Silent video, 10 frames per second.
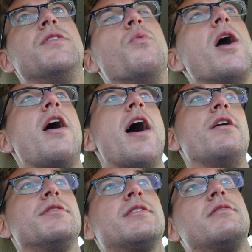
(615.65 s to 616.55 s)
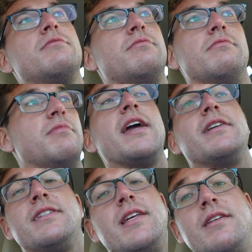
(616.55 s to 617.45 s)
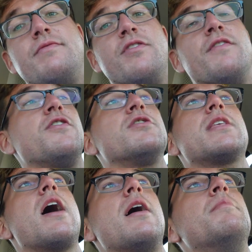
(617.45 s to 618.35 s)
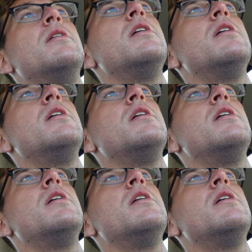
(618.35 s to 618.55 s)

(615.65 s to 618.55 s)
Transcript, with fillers: the warehouse legacy for the first time,